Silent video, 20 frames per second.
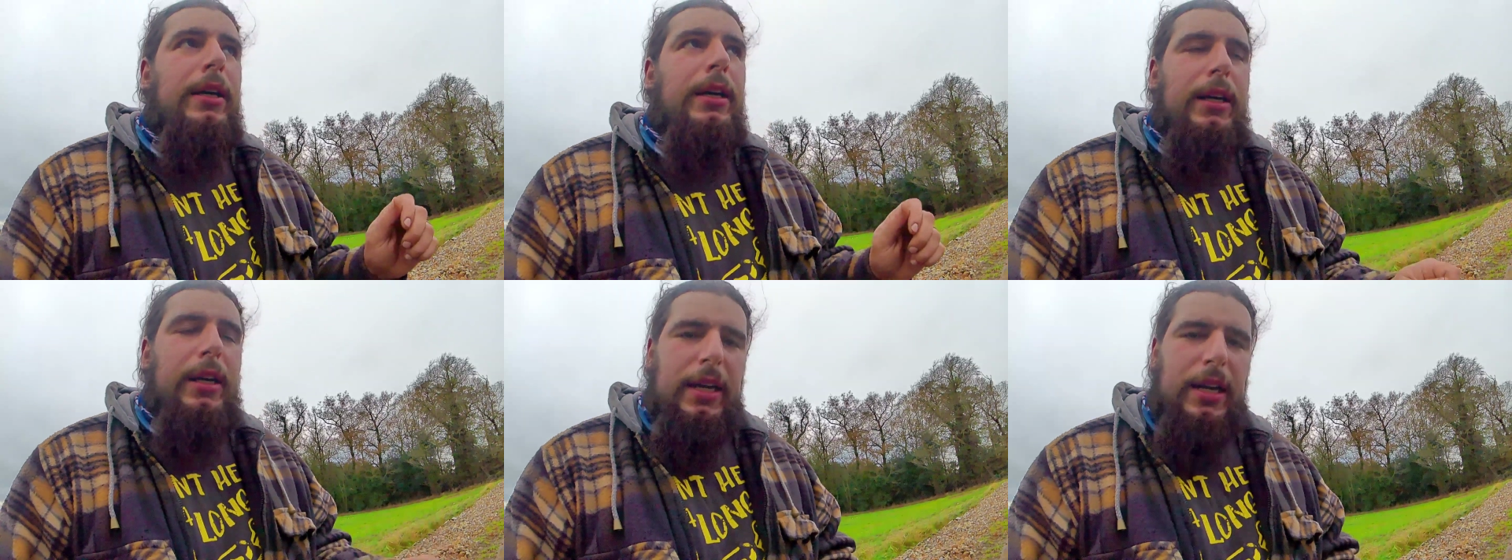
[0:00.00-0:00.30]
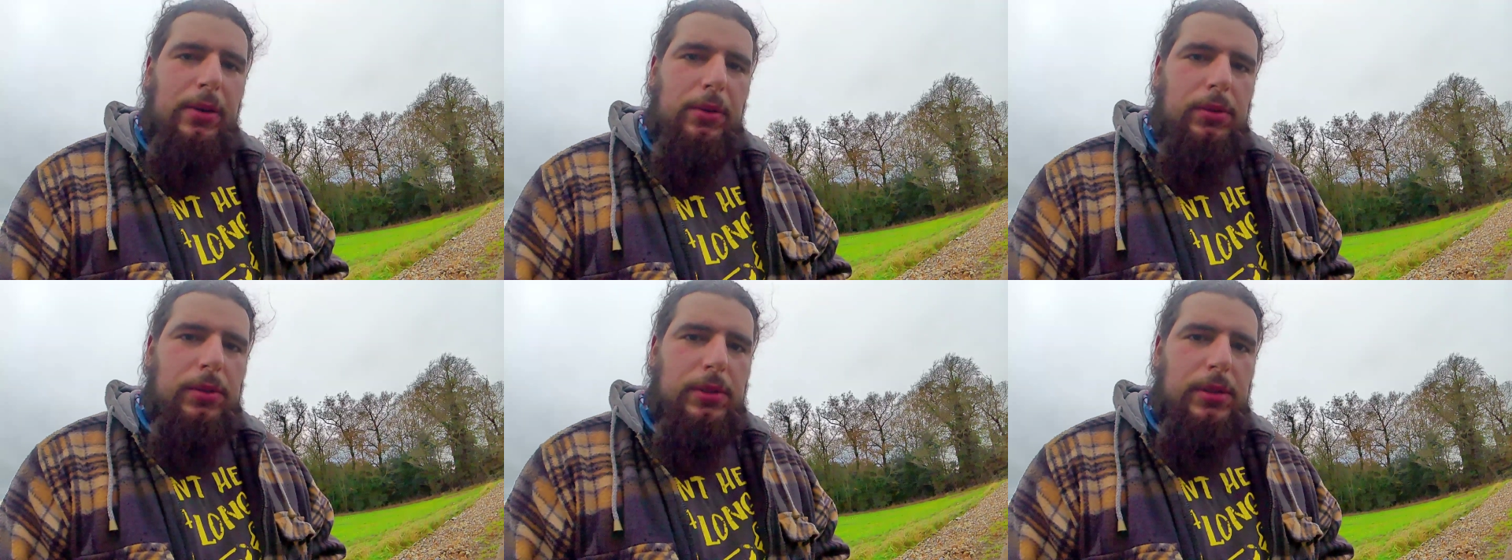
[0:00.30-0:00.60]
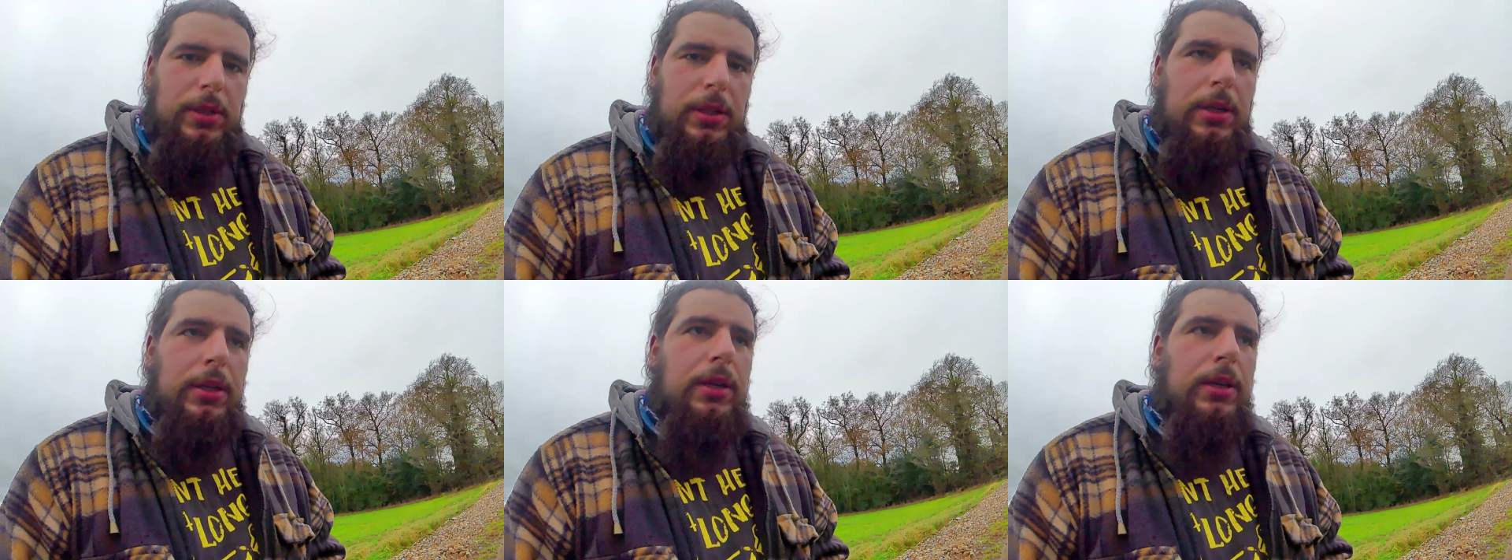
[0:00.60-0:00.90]
a
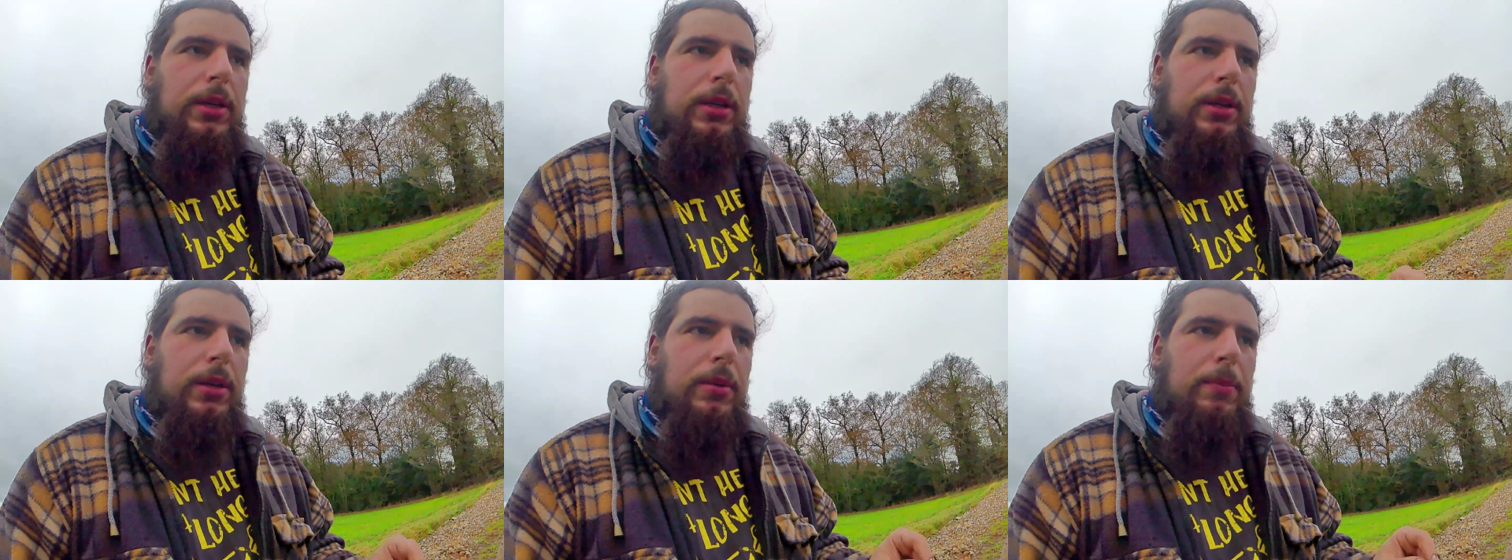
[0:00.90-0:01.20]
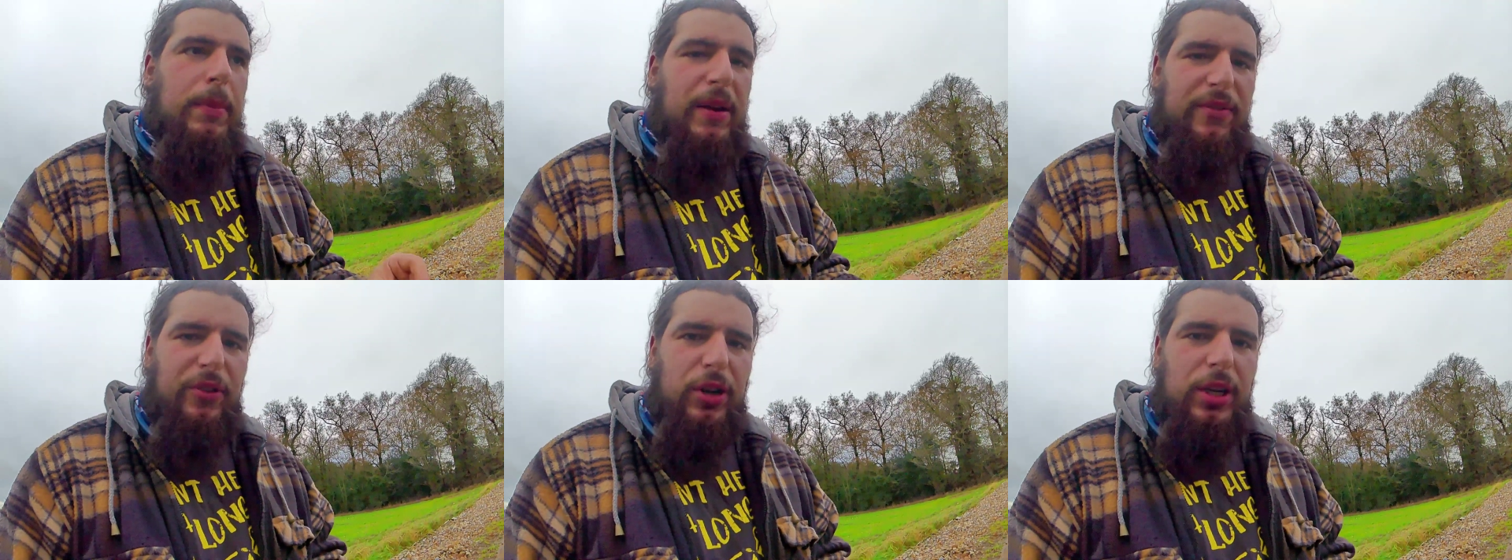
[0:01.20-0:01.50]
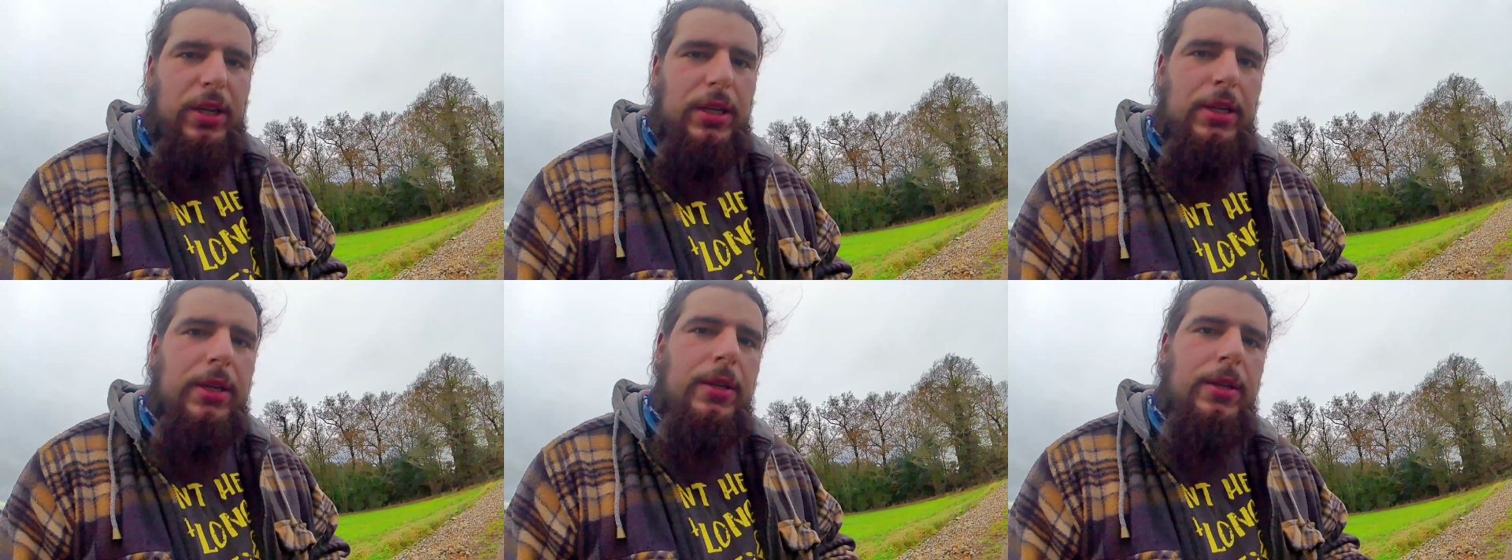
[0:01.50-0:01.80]
Harold
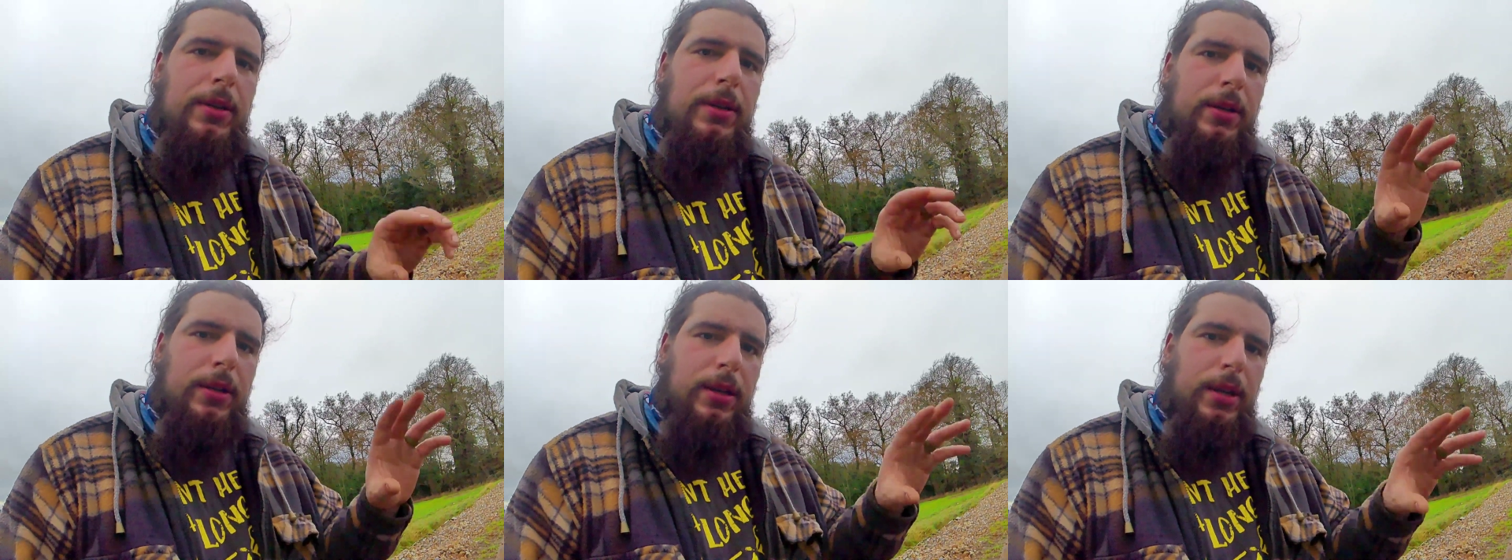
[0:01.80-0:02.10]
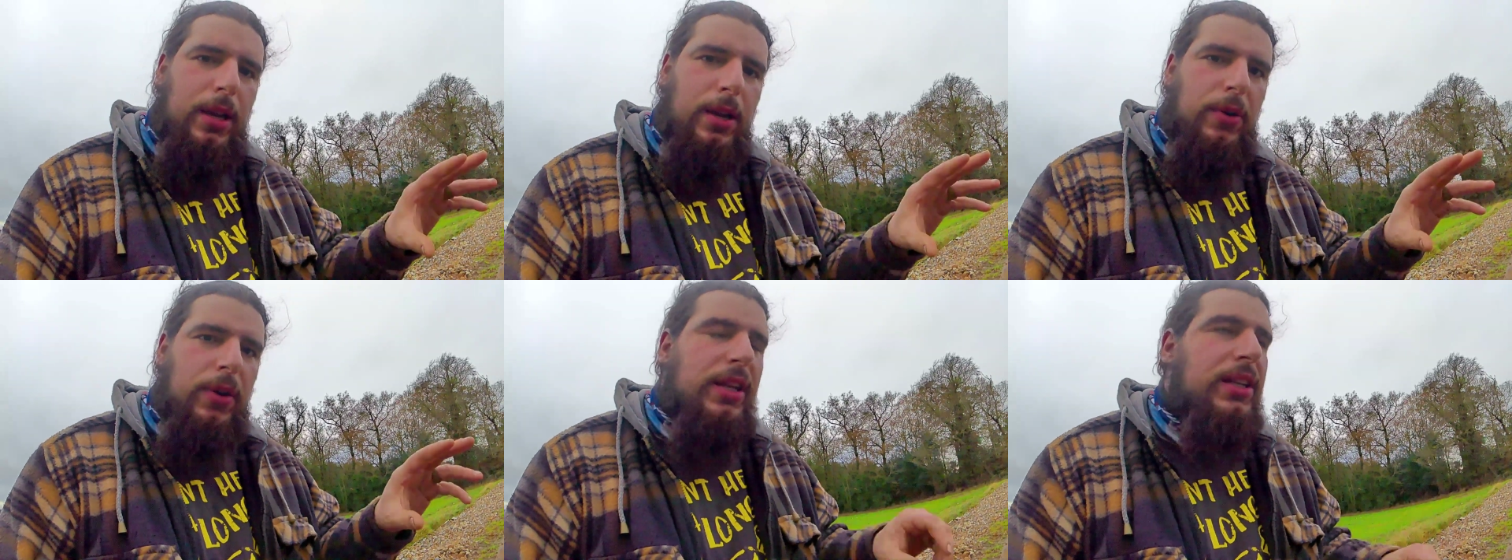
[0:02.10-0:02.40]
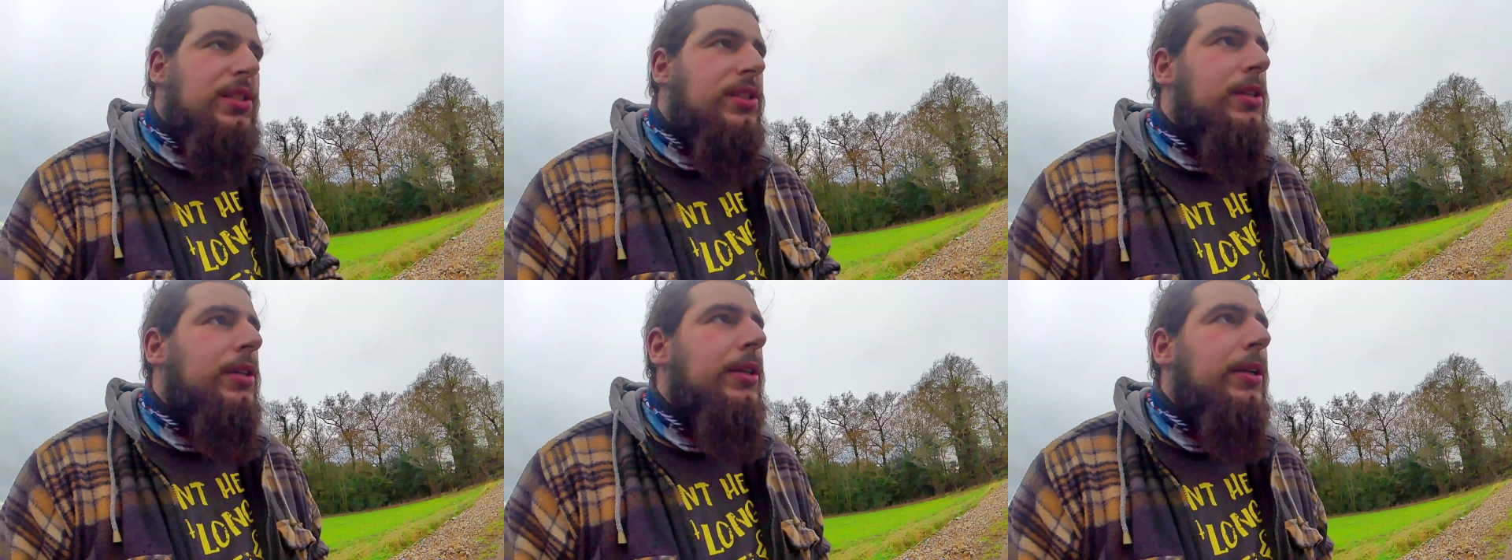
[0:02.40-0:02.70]
Maverick. Here it
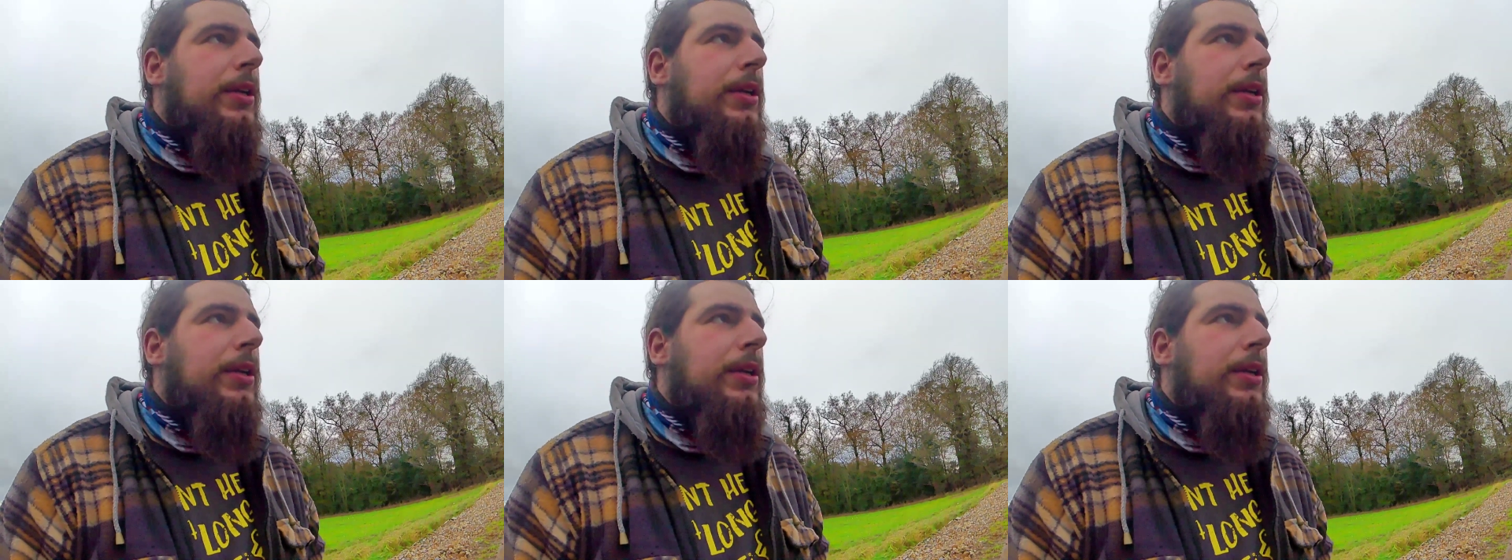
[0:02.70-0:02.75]
is.